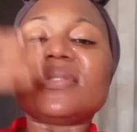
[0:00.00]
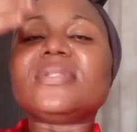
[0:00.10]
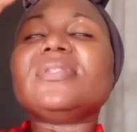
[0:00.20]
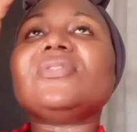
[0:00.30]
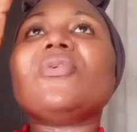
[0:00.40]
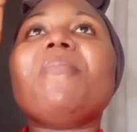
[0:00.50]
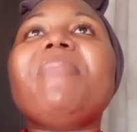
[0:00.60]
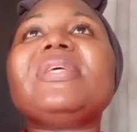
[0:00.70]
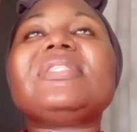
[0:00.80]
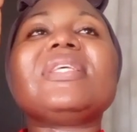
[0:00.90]
It's your
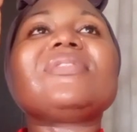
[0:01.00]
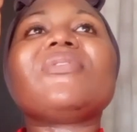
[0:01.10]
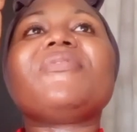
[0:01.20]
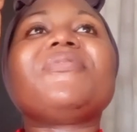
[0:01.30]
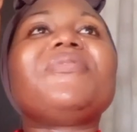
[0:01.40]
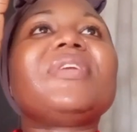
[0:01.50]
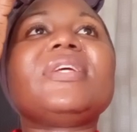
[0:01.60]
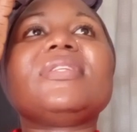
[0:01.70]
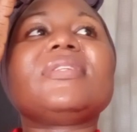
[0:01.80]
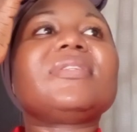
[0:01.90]
bestest of
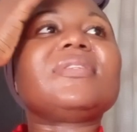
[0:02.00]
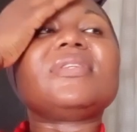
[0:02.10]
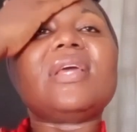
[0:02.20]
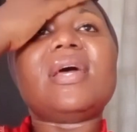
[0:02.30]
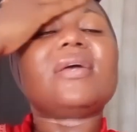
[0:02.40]
friend. Yeah.